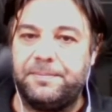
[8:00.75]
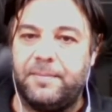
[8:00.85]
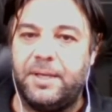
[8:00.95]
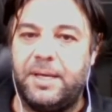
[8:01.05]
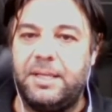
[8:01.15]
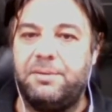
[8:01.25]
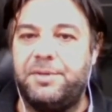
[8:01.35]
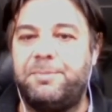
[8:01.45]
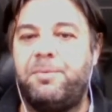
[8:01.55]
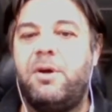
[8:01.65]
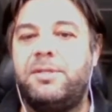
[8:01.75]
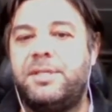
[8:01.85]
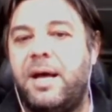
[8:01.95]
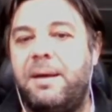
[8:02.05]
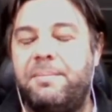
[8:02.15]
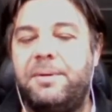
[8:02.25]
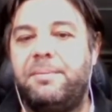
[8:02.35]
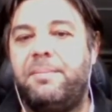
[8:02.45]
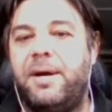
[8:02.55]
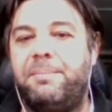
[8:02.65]
Okay, the response time
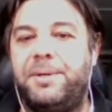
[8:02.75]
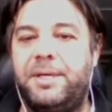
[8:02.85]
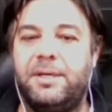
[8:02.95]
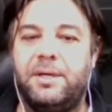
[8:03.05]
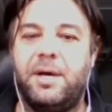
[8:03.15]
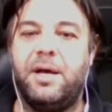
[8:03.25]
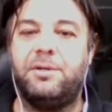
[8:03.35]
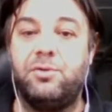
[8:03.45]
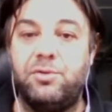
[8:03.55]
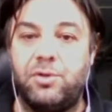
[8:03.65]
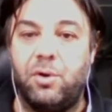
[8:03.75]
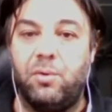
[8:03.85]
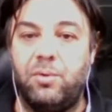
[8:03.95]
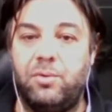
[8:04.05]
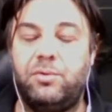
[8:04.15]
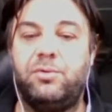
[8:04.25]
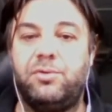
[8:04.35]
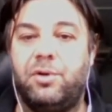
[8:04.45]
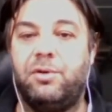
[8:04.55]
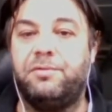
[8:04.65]
might be too slow to
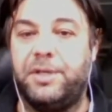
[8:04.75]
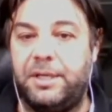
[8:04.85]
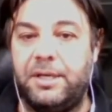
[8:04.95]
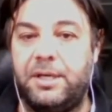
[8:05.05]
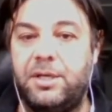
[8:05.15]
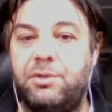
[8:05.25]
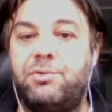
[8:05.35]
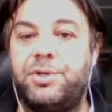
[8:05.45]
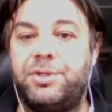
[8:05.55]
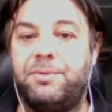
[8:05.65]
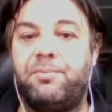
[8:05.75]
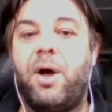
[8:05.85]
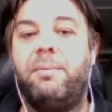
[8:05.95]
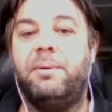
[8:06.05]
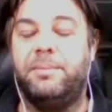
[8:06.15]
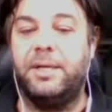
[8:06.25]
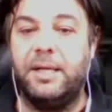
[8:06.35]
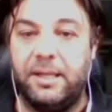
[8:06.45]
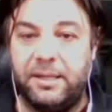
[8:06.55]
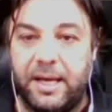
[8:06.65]
solve the nutrition problem
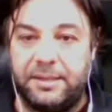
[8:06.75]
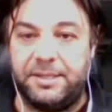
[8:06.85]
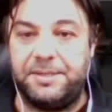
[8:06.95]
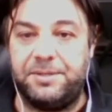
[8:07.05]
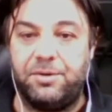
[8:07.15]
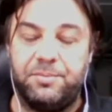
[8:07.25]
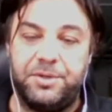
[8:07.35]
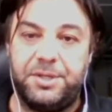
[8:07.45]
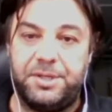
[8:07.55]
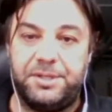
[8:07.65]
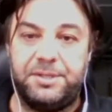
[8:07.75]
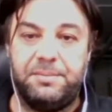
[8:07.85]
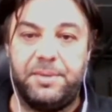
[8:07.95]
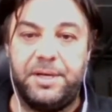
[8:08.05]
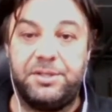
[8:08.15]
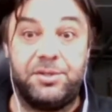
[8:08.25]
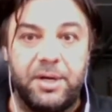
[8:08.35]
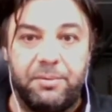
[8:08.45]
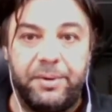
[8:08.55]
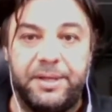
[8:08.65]
that these communities might
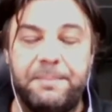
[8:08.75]
struggle with.